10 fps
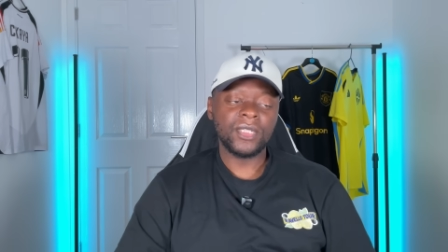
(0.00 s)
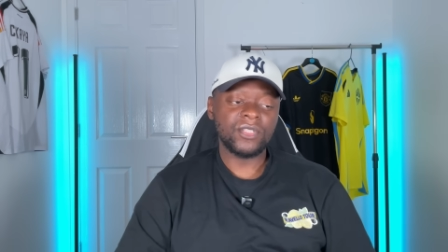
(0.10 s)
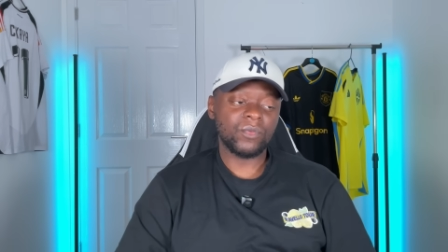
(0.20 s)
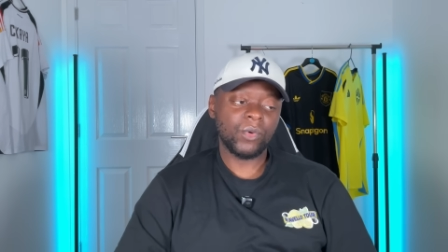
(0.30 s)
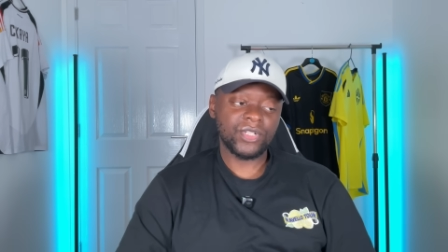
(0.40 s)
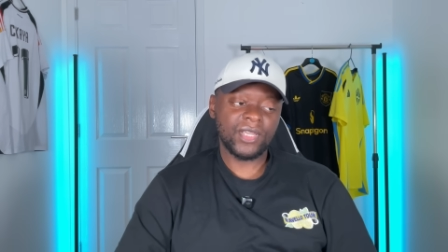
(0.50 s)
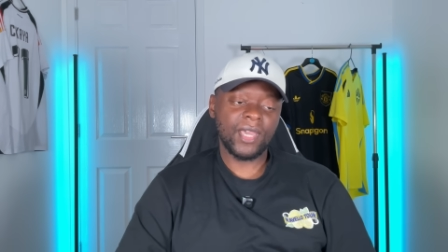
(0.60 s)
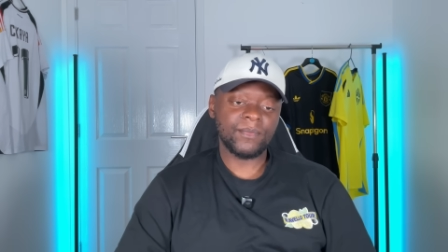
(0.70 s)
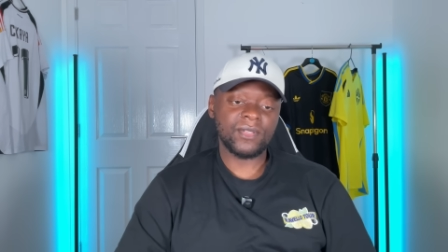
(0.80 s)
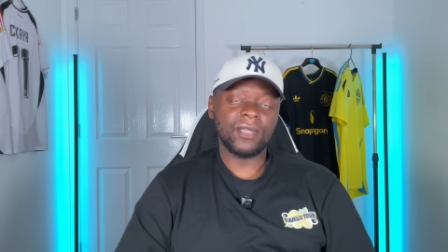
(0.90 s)
to watch
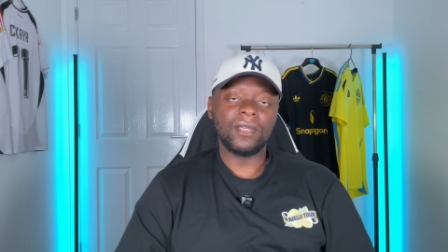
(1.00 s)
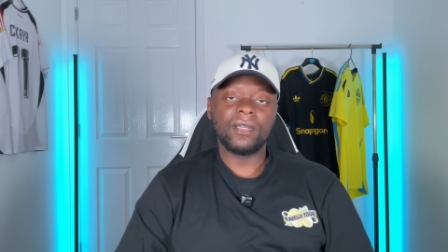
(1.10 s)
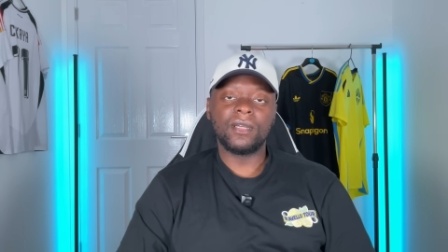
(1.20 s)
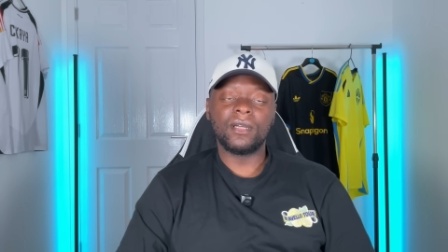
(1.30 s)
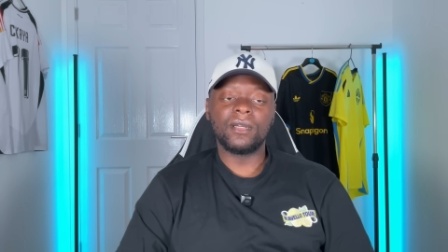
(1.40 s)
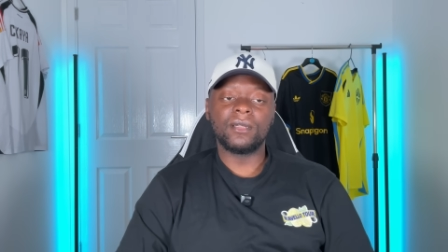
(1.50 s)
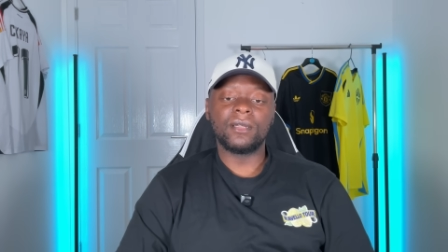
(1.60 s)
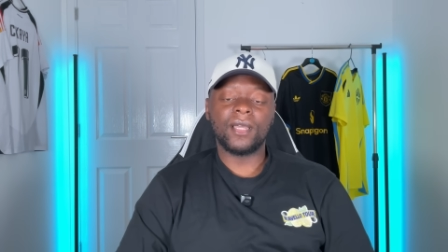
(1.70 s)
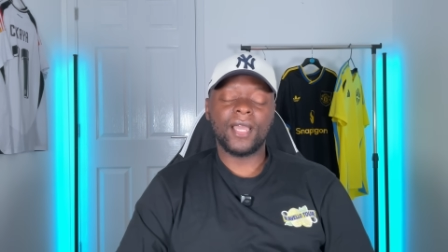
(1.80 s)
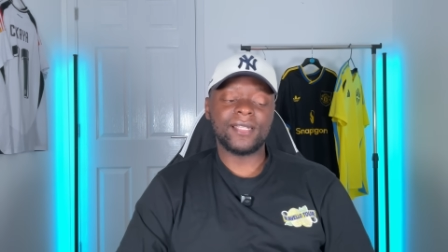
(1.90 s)
games
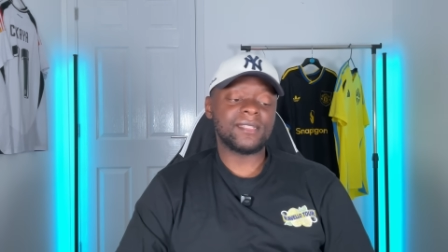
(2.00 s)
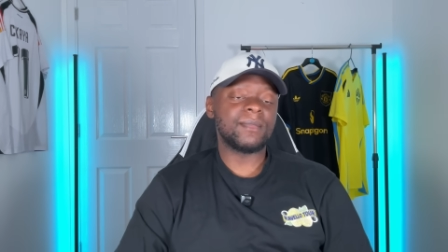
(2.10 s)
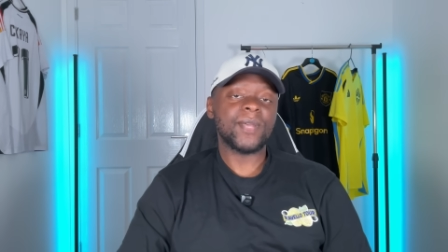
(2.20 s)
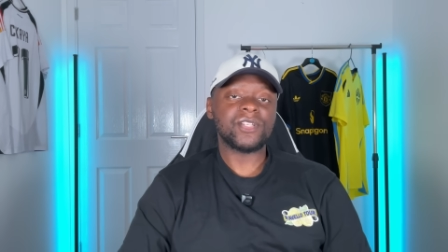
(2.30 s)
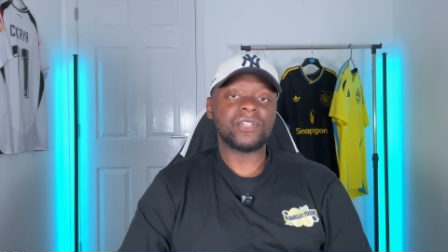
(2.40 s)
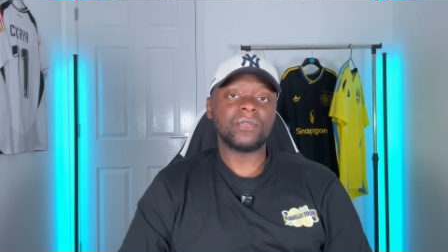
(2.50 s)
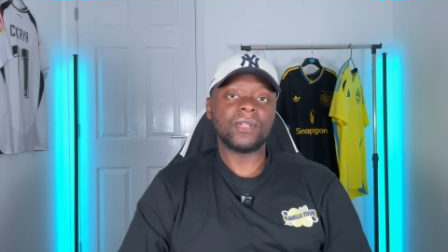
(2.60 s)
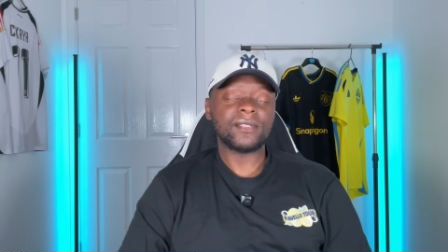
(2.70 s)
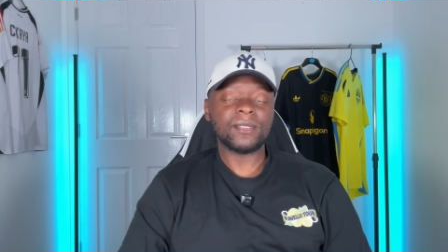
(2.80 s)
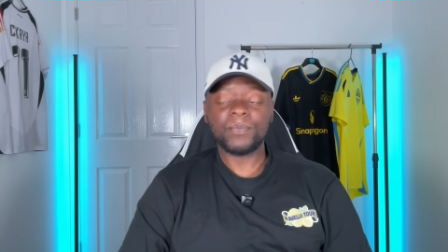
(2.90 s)
and see Manchester
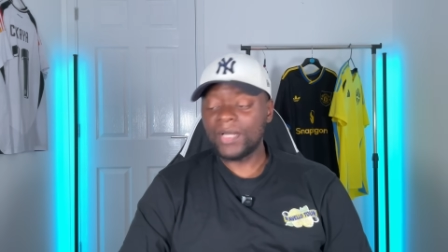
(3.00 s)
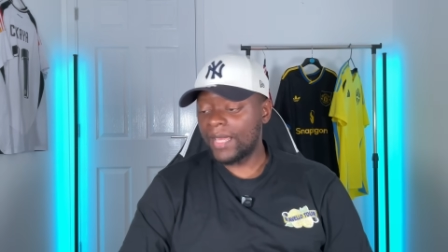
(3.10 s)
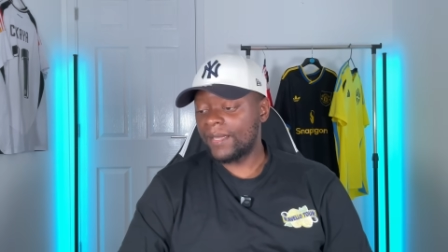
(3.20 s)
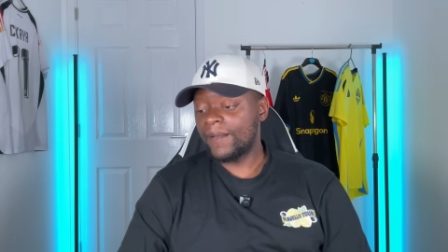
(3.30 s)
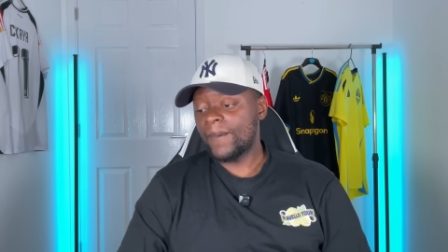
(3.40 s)
United play